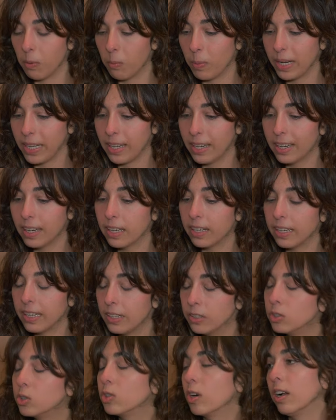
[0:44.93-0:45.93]
we need a
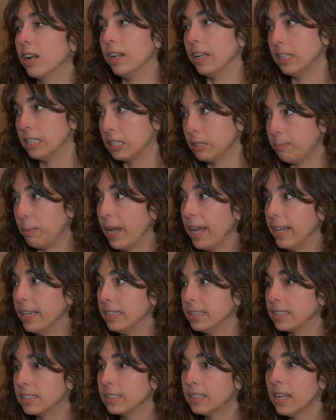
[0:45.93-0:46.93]
neutral
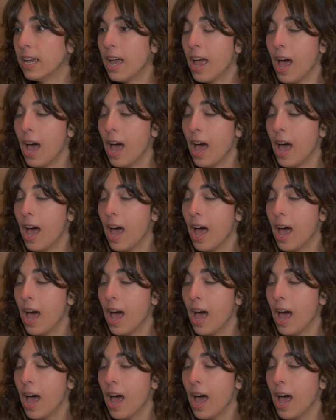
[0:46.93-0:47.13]
space,